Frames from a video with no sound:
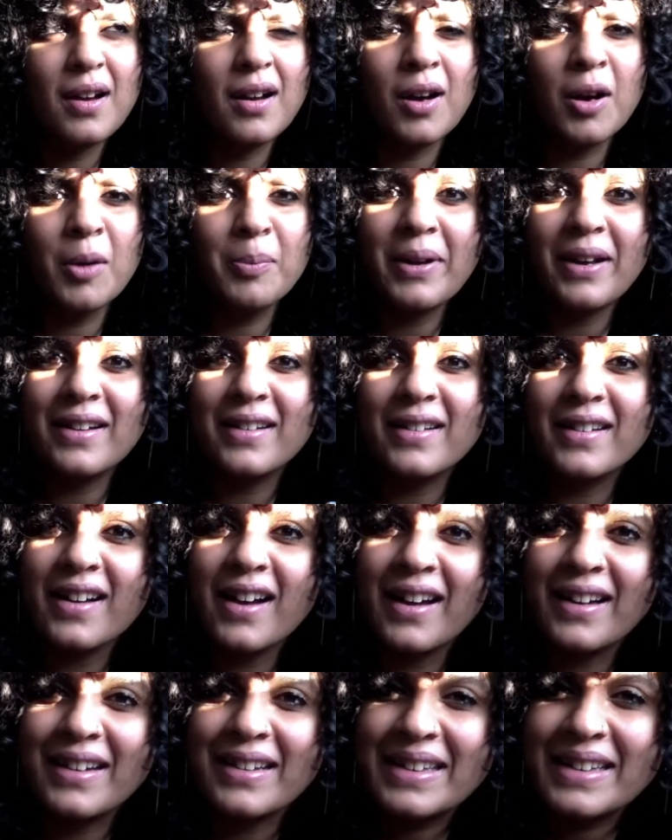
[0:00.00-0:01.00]
Her parenting
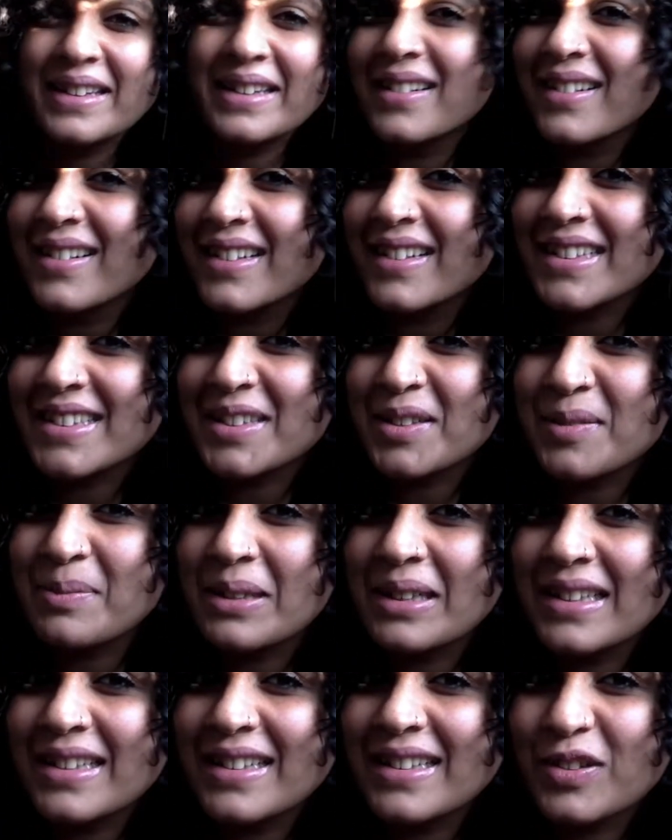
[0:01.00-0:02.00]
idea is
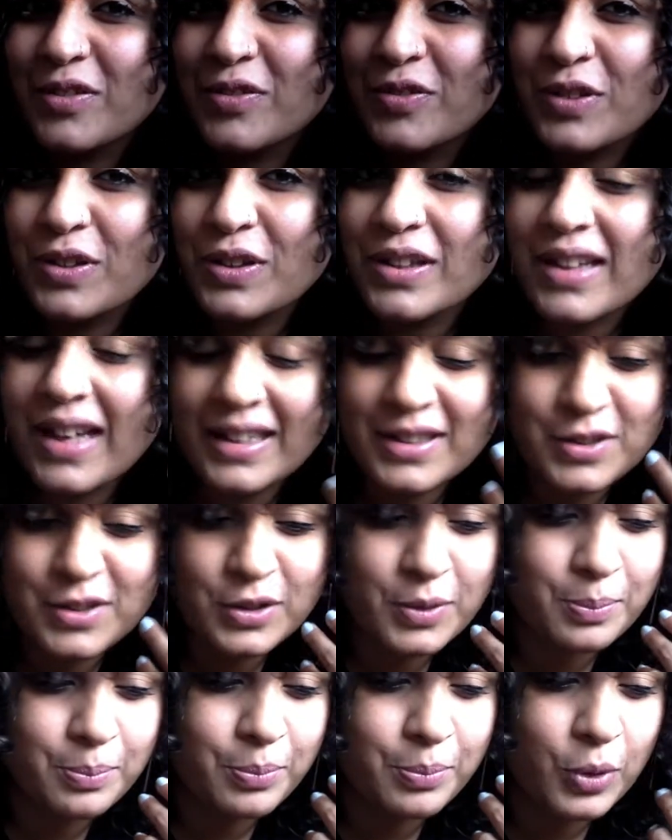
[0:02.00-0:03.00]
completely different. And so
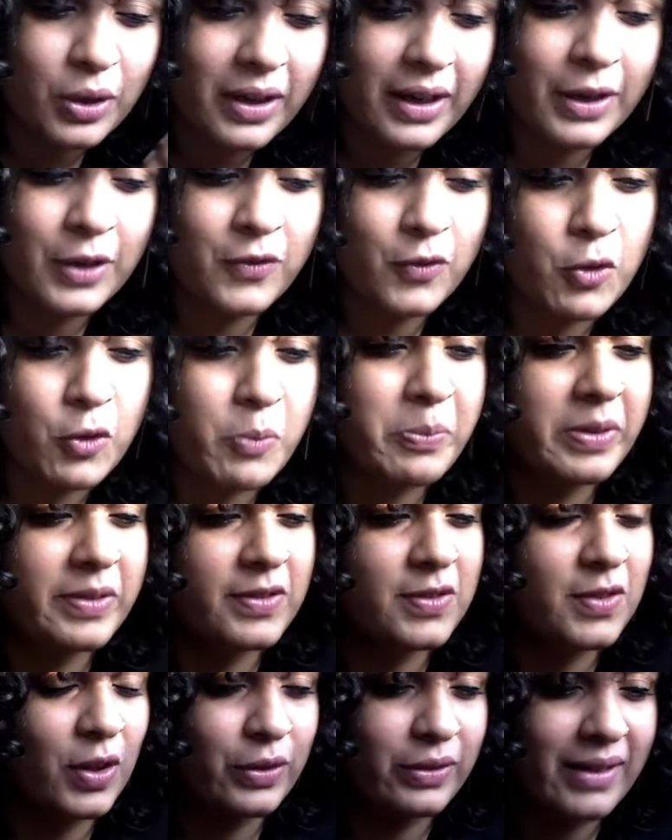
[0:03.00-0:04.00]
the book kind of
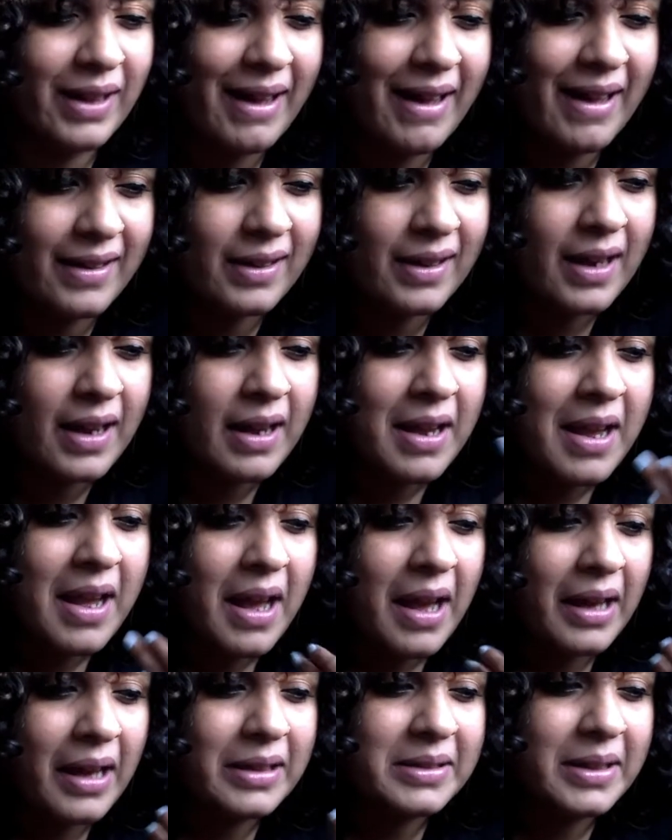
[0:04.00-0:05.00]
opens on that.
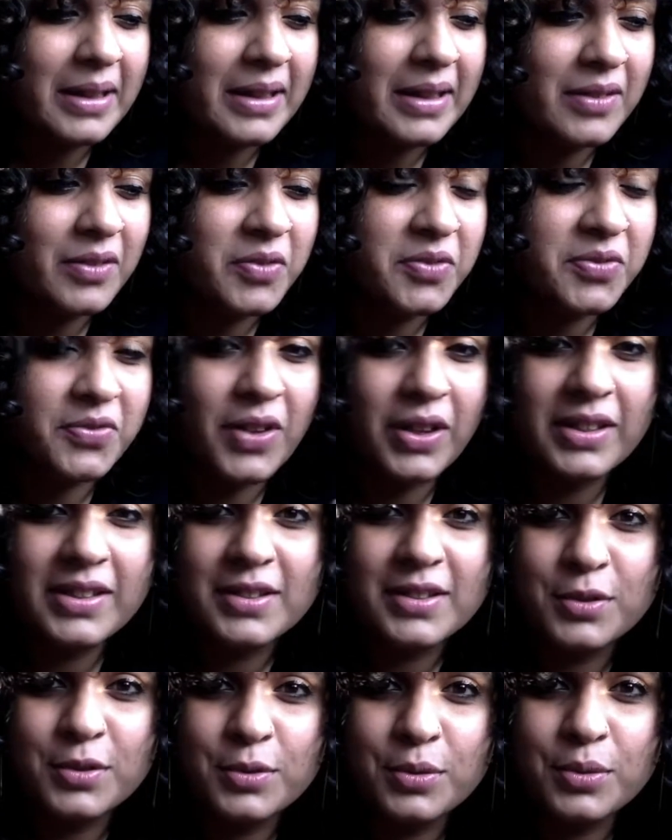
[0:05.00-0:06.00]
And then very
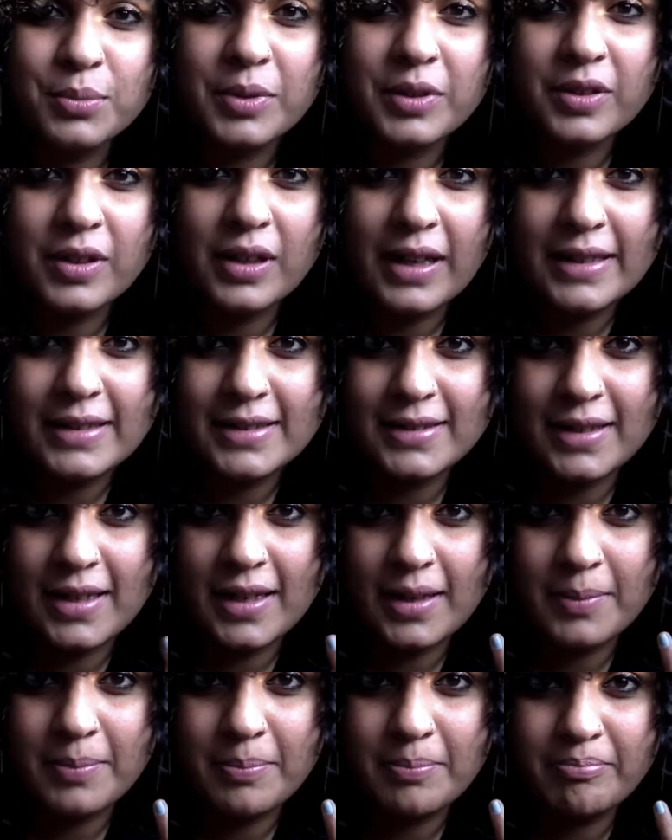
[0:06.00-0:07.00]
soon we realize
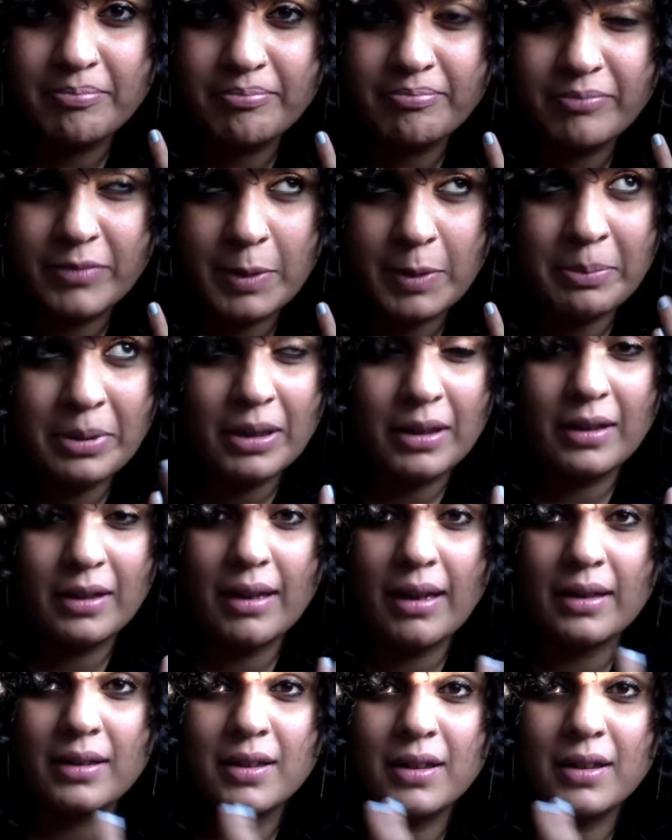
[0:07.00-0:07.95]
that Bernadette